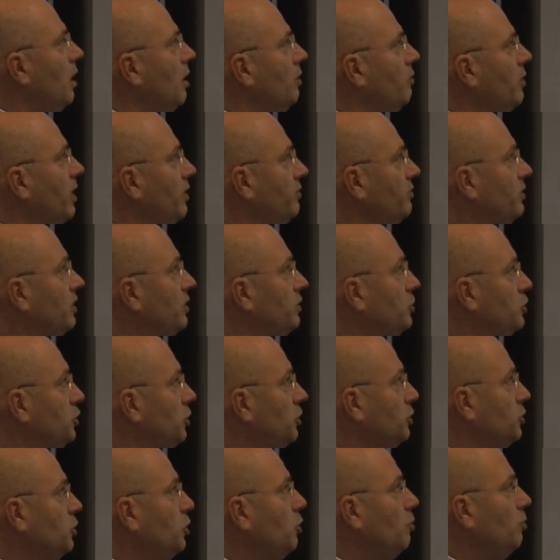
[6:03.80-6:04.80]
We have the
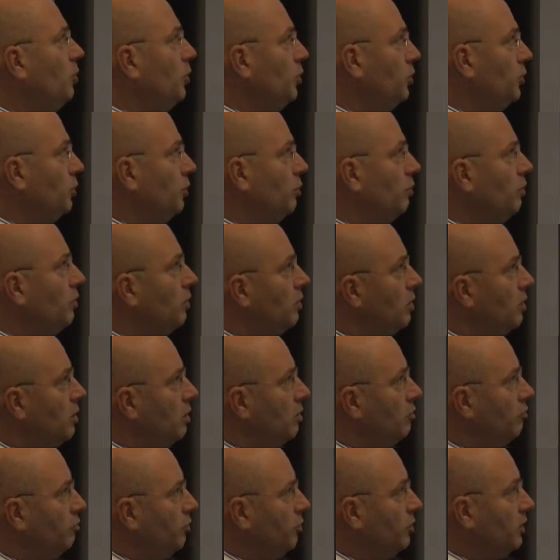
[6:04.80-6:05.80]
geological
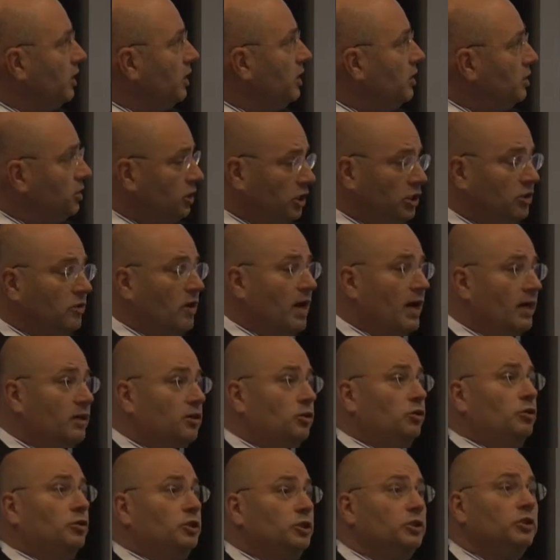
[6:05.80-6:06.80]
model for the
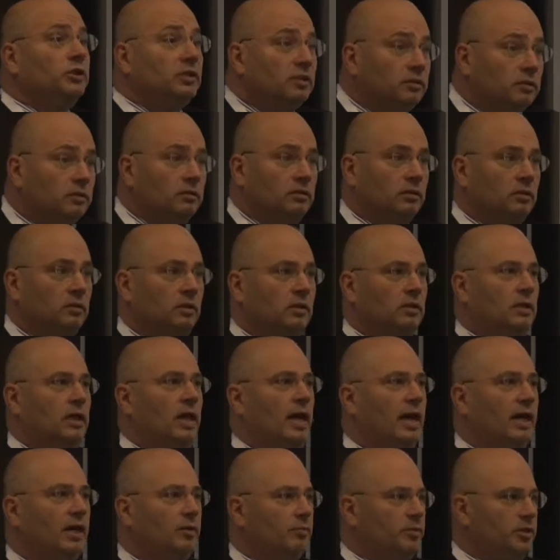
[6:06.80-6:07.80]
geohydrological
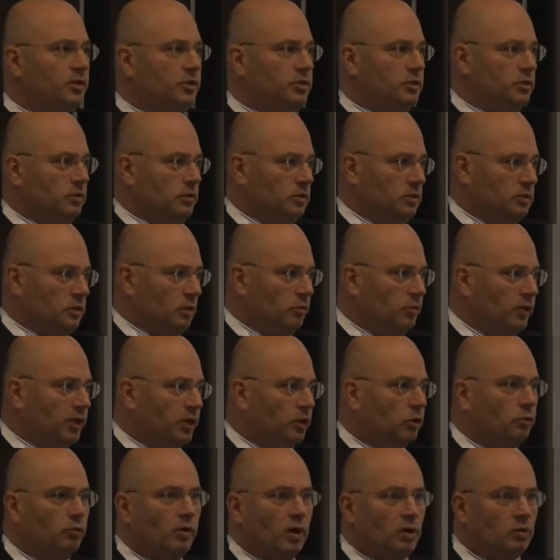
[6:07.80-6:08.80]
elements, so where
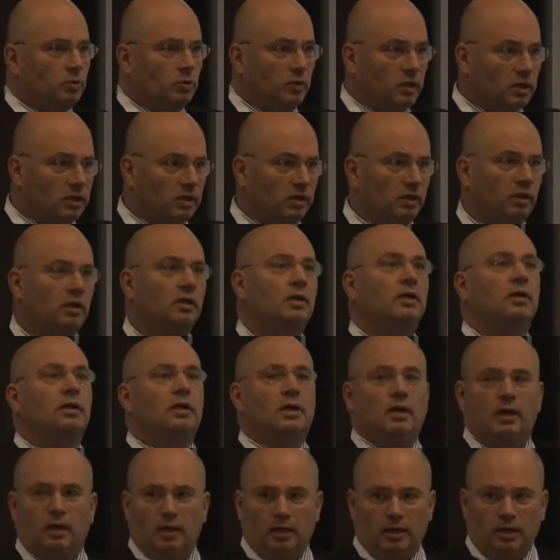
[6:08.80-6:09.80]
your groundwater
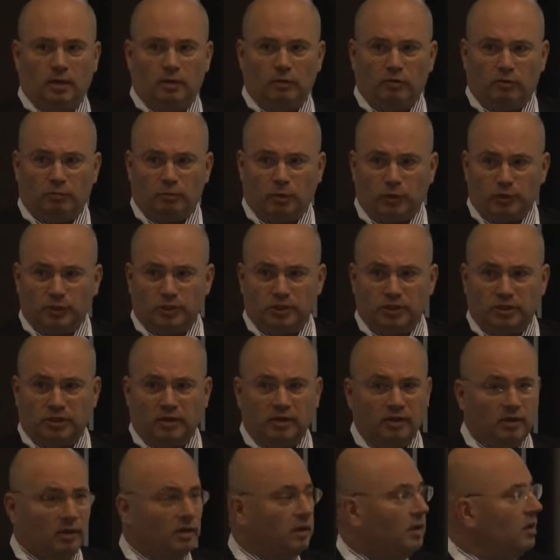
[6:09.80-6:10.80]
bodies
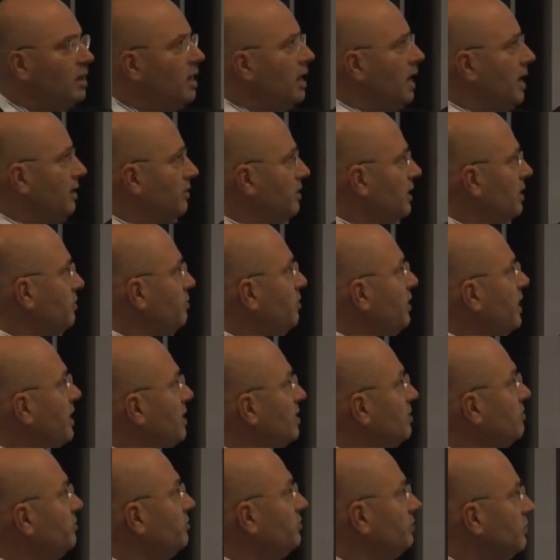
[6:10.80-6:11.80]
are. And then we
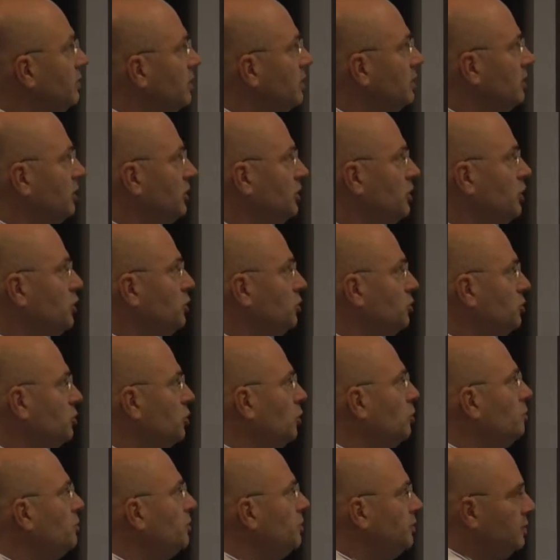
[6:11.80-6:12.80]
have the
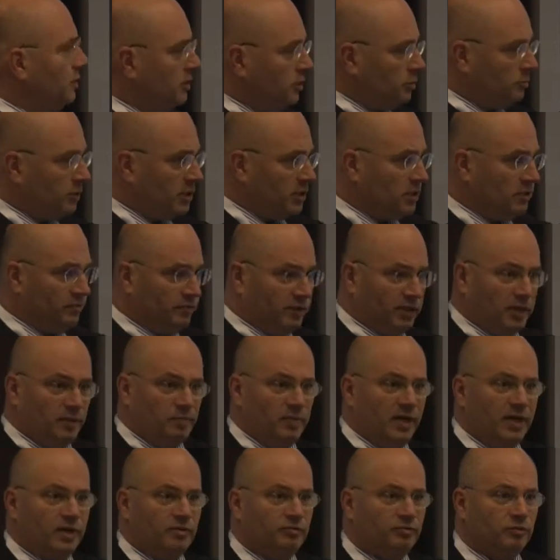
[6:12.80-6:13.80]
geotop, specifically
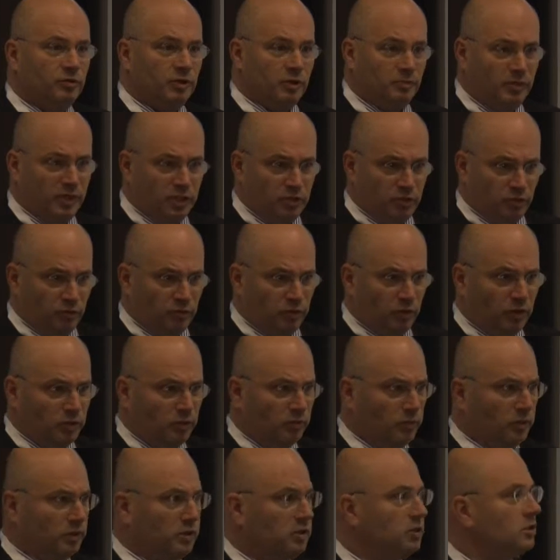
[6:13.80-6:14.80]
made for the Ministry of
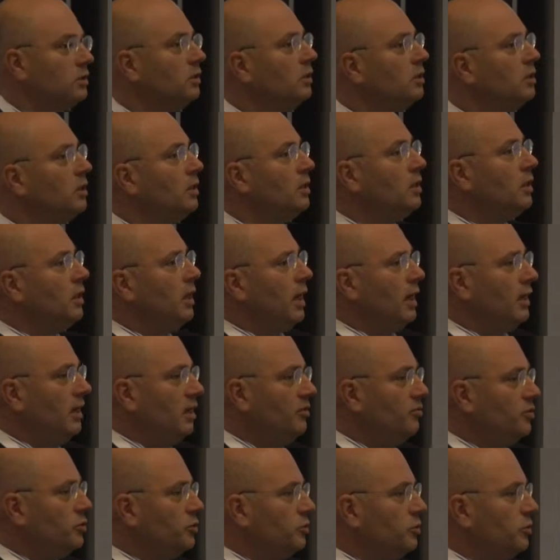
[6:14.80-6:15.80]
Waterworks and
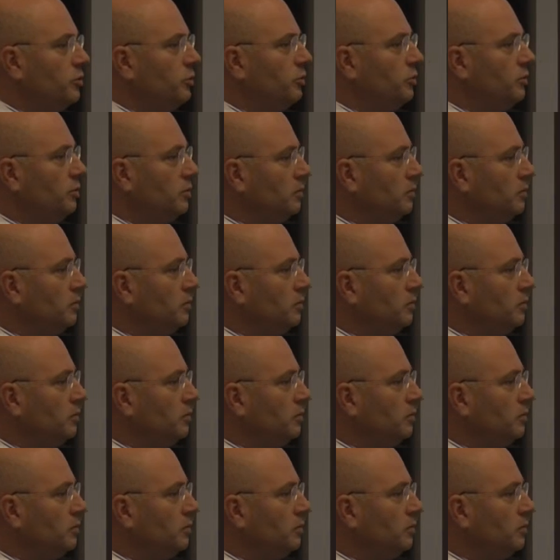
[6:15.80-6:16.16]
infrastructure